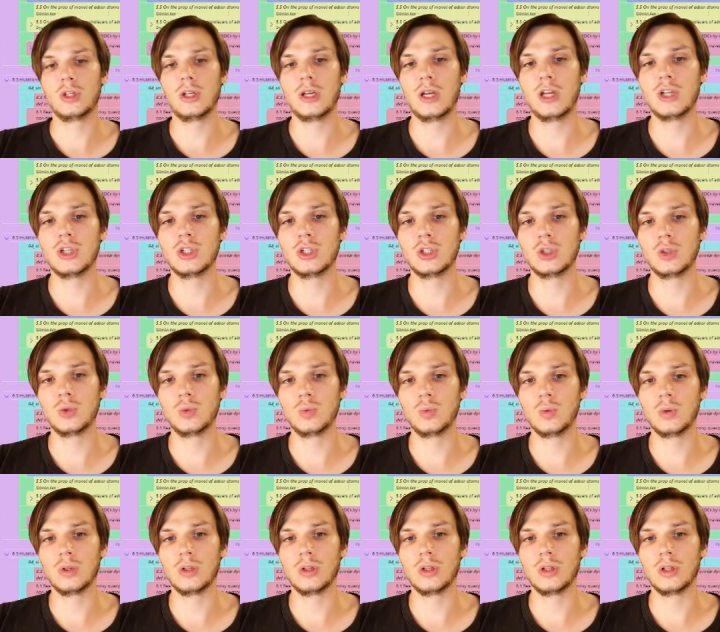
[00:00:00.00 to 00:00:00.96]
agent
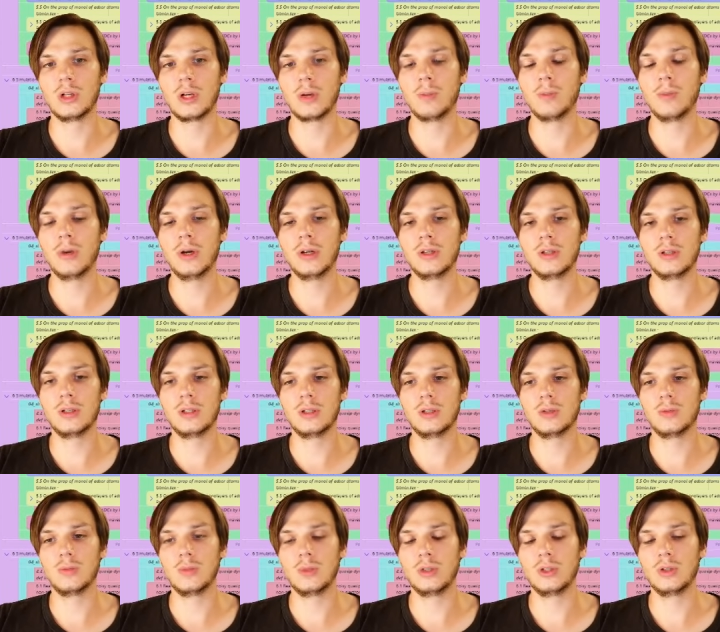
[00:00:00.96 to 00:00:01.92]
will combine
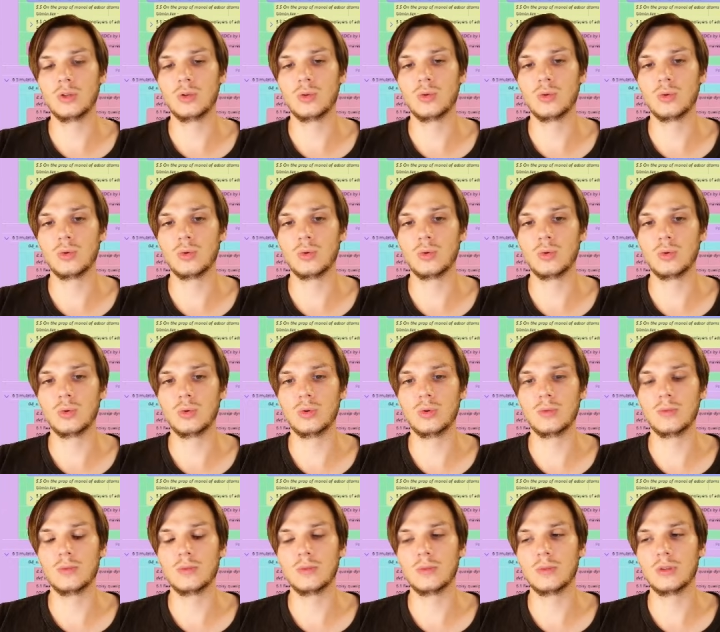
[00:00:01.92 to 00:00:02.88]
them into
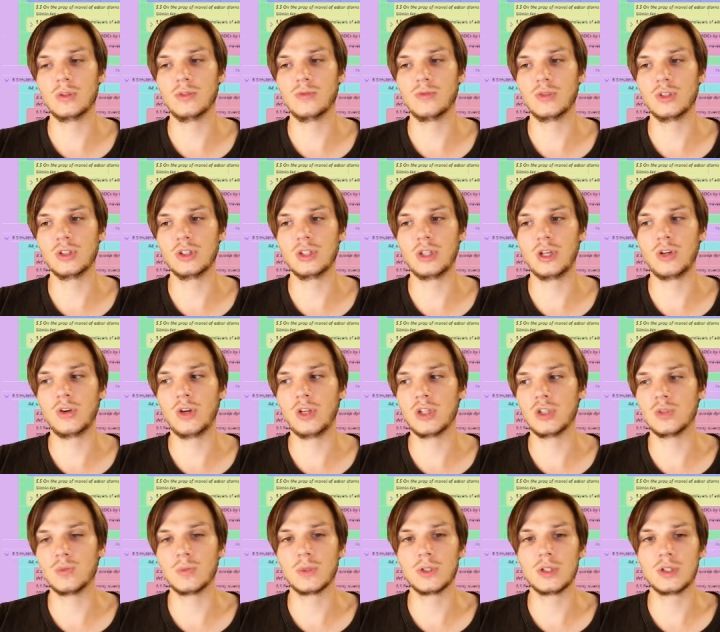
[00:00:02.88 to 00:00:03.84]
different
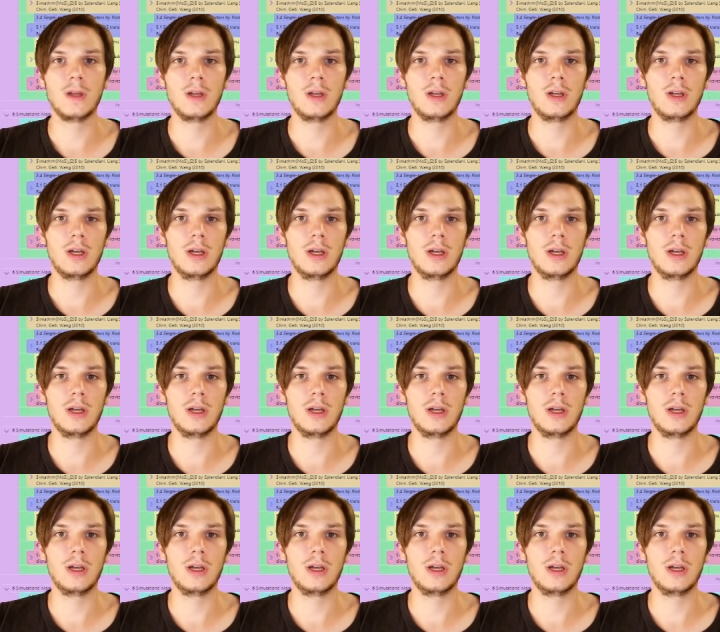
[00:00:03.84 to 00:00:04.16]
arrangements.